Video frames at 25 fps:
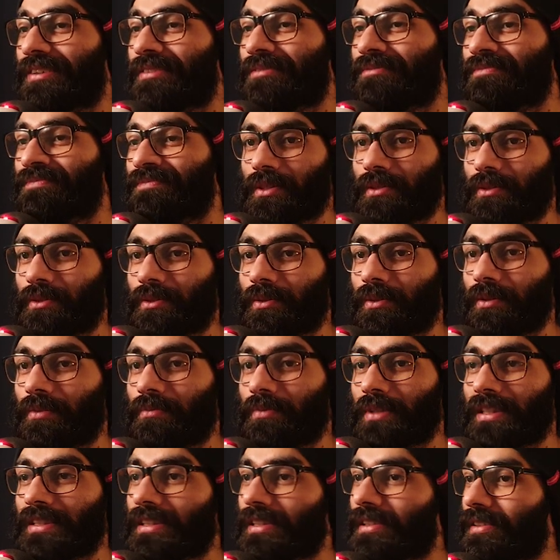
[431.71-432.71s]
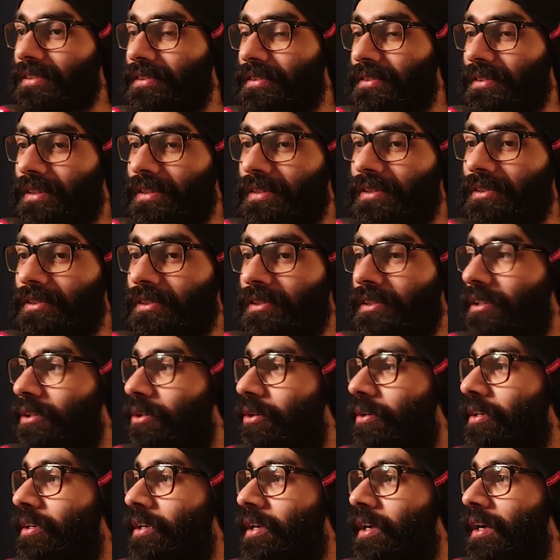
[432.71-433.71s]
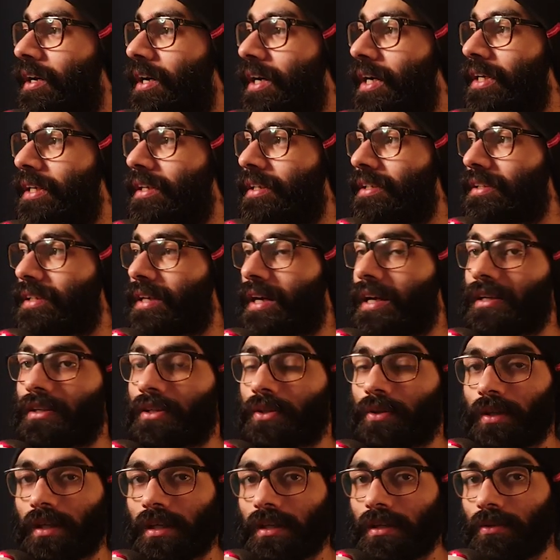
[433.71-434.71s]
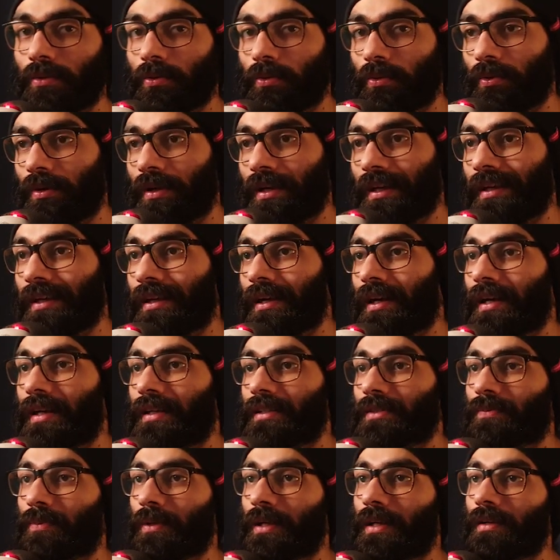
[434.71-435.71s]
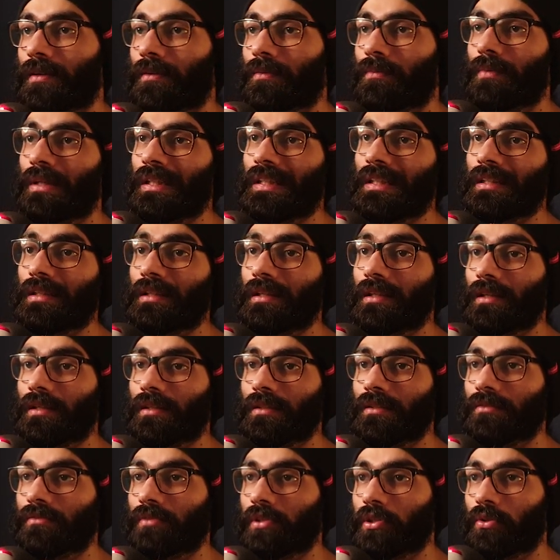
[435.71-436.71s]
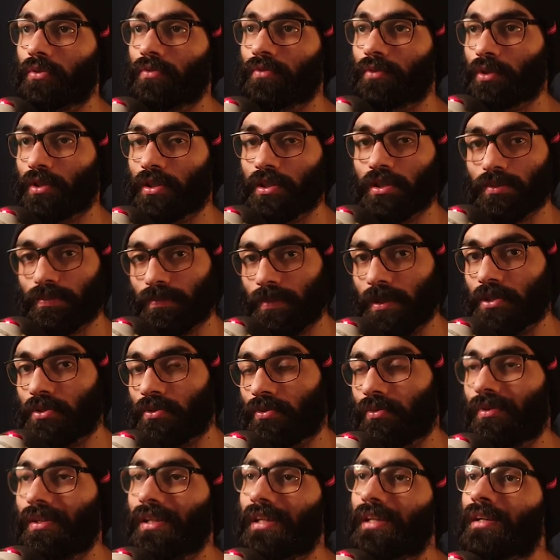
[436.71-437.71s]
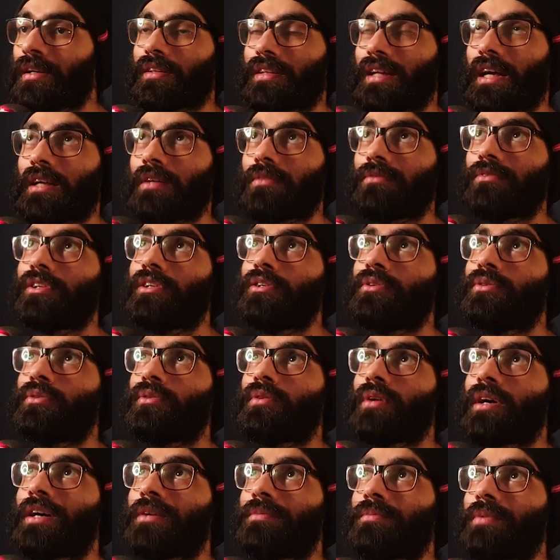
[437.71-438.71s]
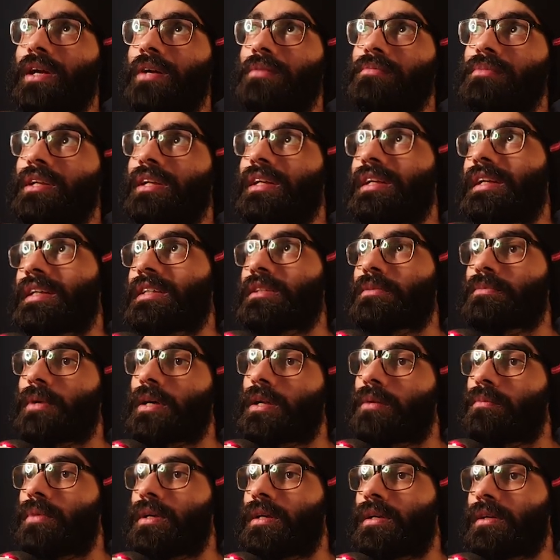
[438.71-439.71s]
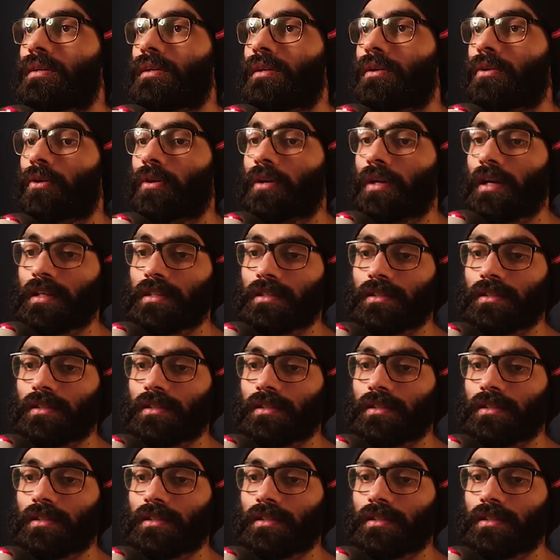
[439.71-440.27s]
So amazing, I learned a lot. Other than that, today the whole day I spent making another video for this pitch only. That video I primarily experimented a lot.